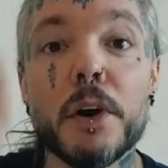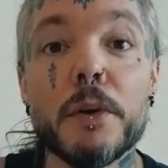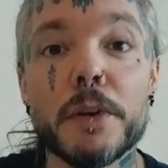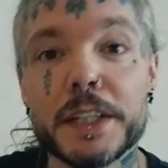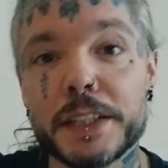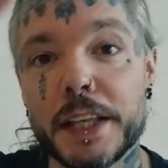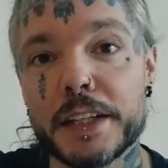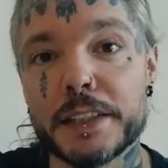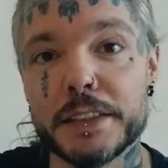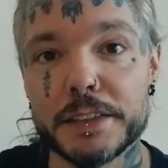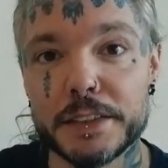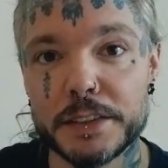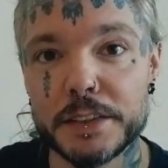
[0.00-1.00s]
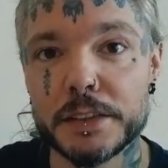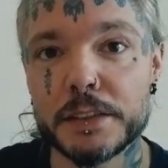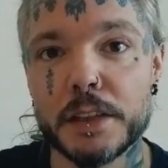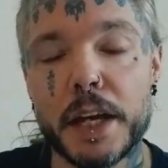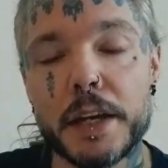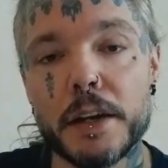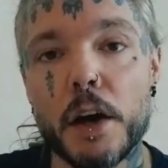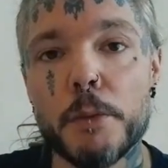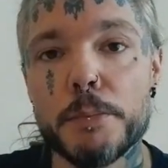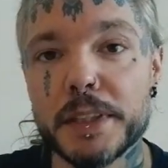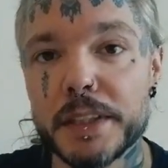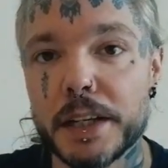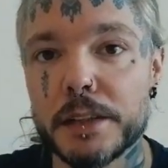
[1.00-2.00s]
going like this,
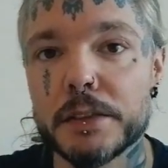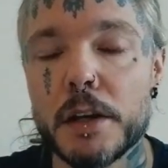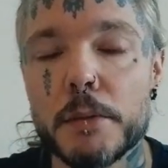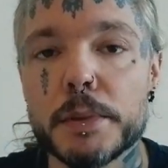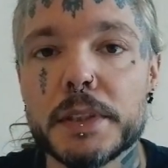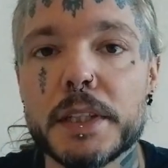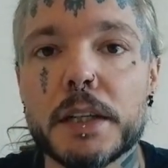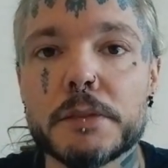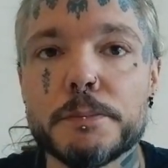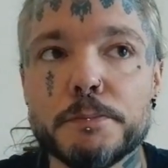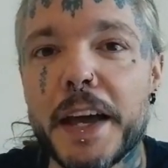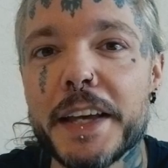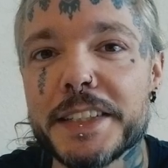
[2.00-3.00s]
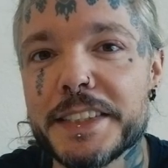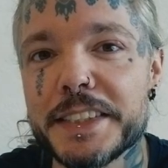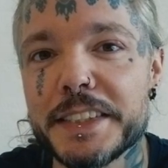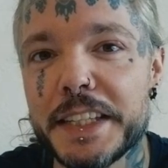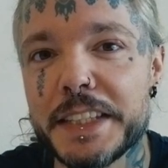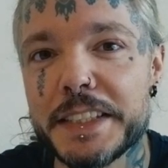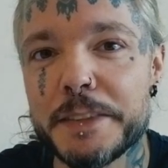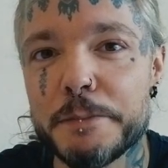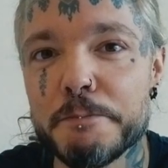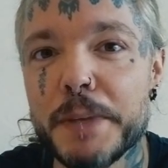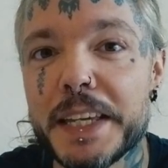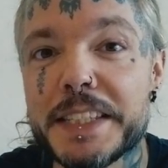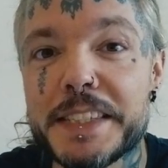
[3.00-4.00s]
up and down, up and down. As it
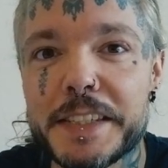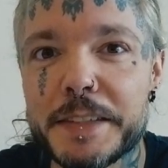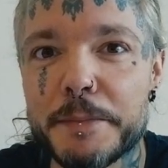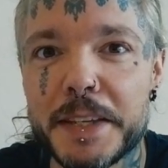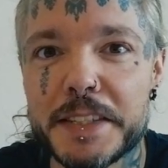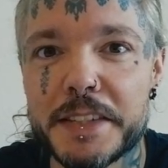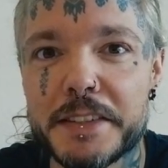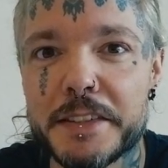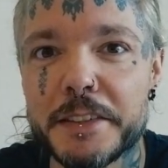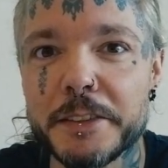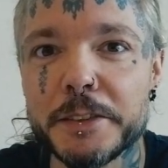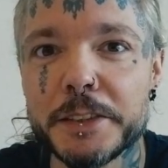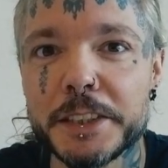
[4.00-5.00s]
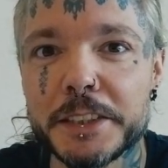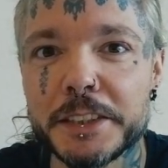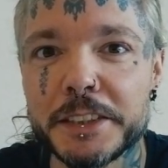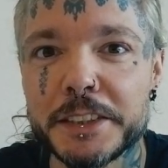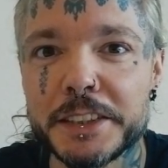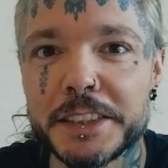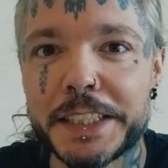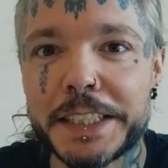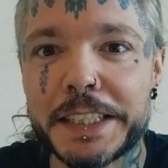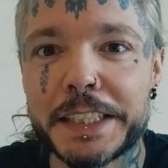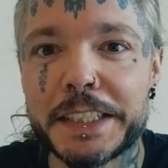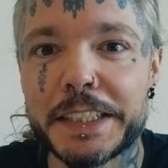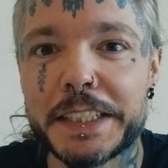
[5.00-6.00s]
may seem as a solution
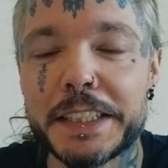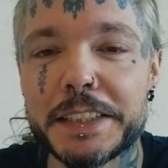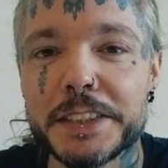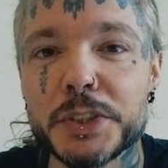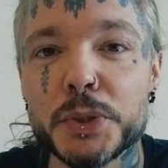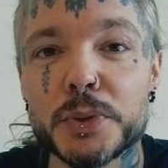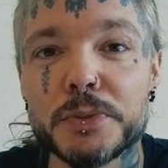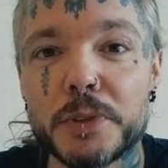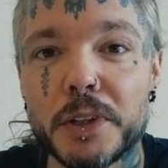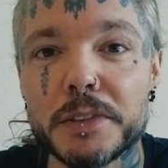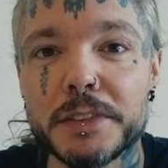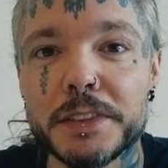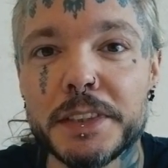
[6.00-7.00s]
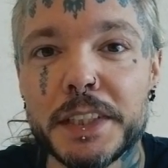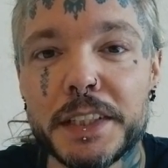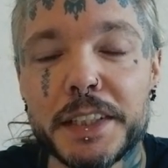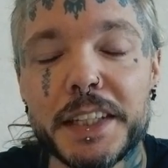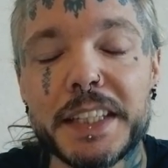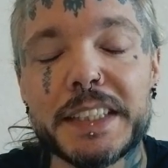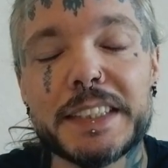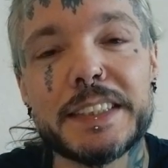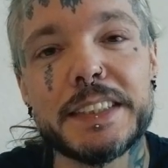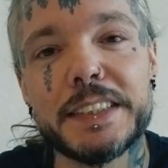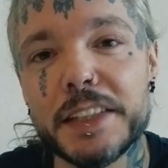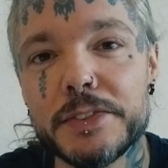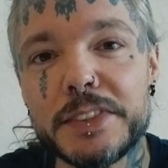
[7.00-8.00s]
in the short run, it
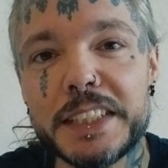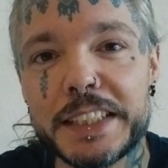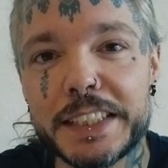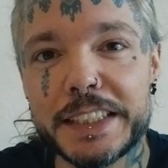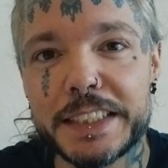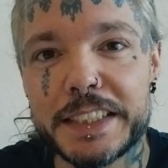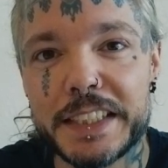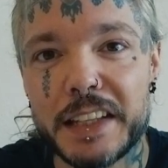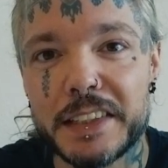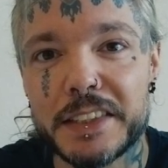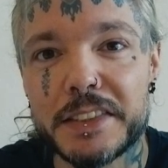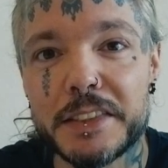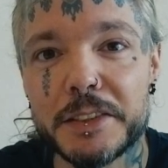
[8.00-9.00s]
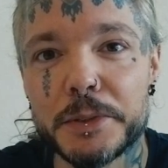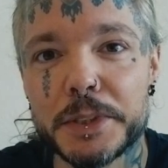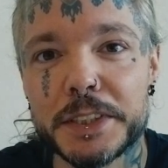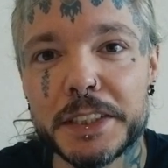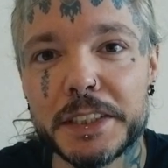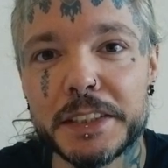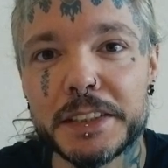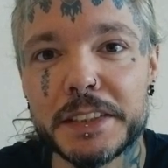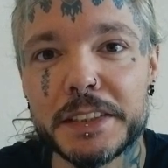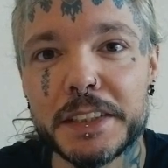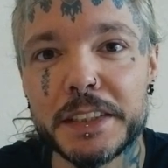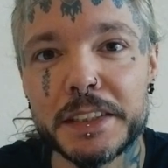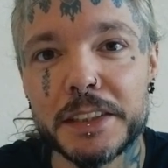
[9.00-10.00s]
definitely is not a
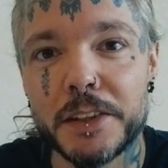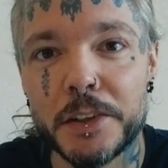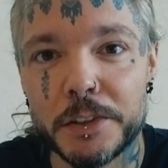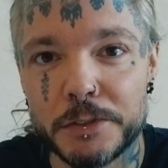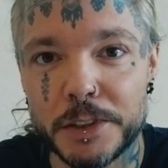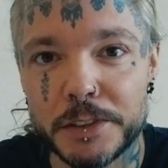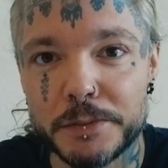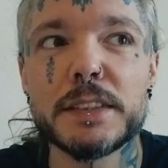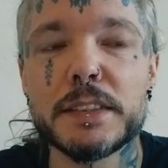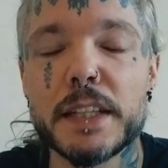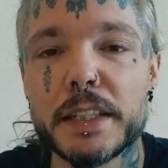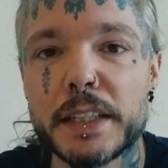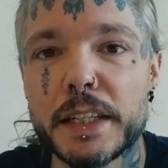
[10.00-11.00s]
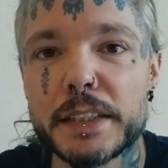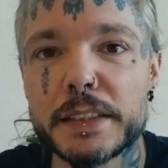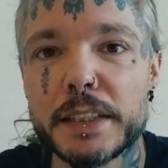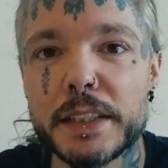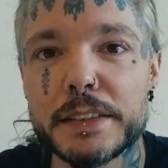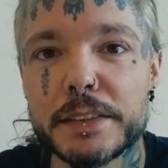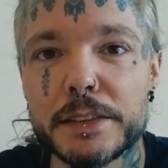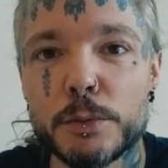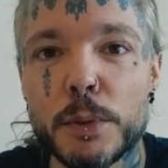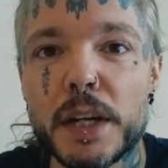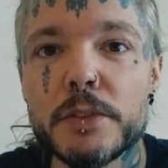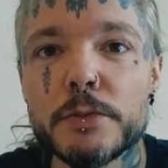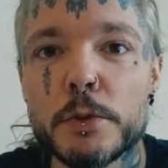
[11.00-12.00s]
solution in the long run. Taking that
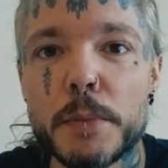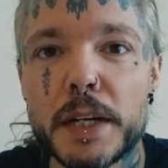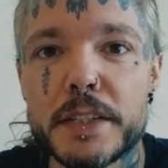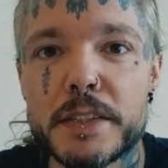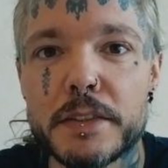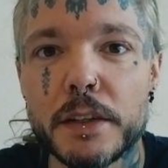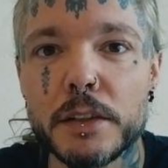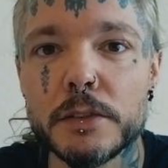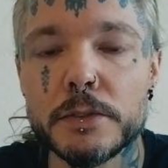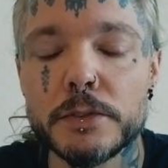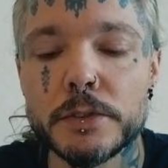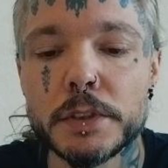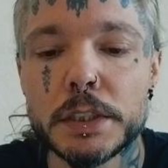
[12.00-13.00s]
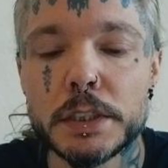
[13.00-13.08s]
away from myself,